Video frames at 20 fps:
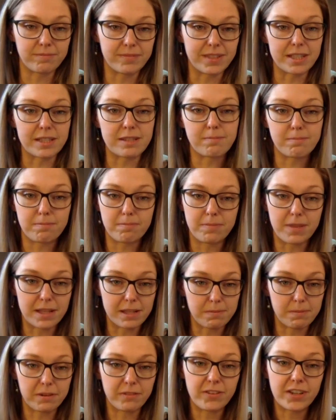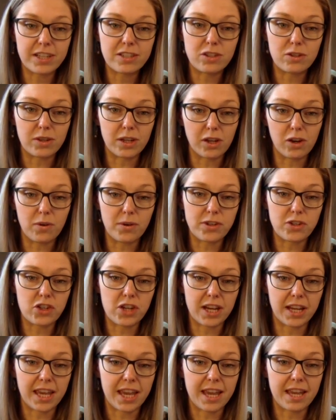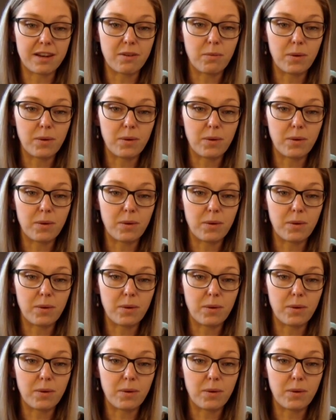That's that's perfect. You can go and check in.